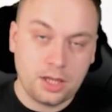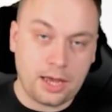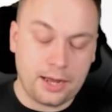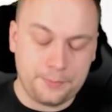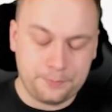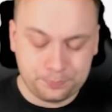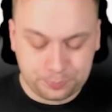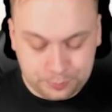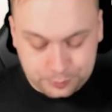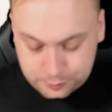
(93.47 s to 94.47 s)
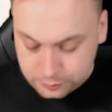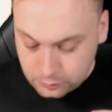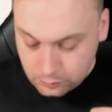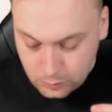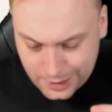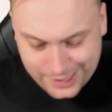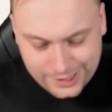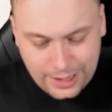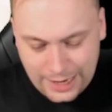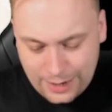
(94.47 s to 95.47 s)

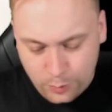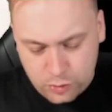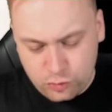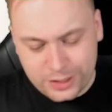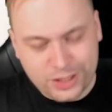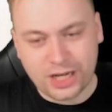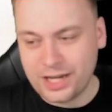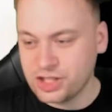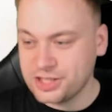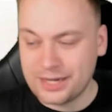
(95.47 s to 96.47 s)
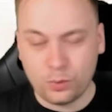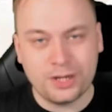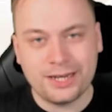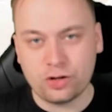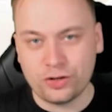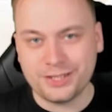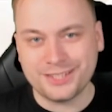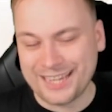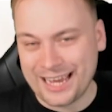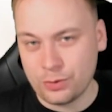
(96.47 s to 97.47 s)
I wouldn't really change this. I wouldn't increase the
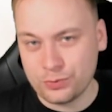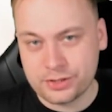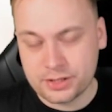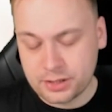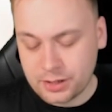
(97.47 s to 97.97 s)
count.